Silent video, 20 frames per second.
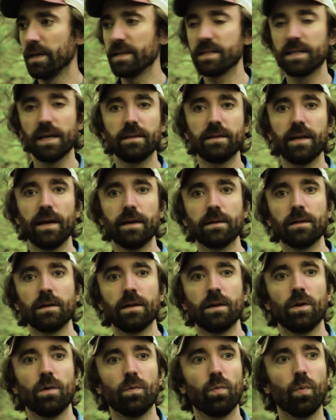They said that
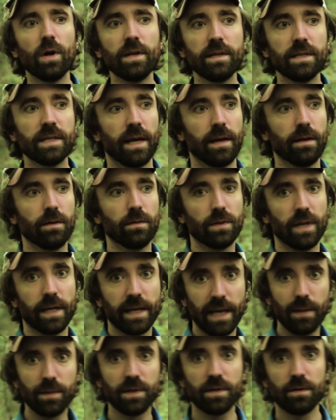one day,
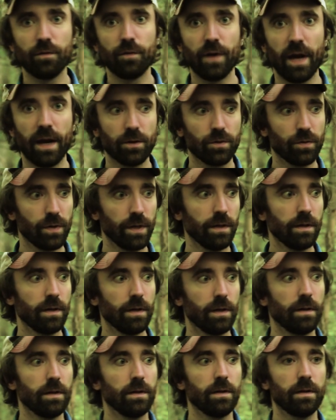when they came into the
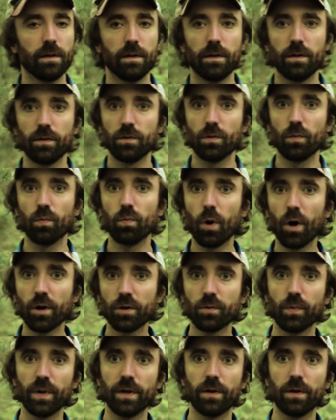factory, the water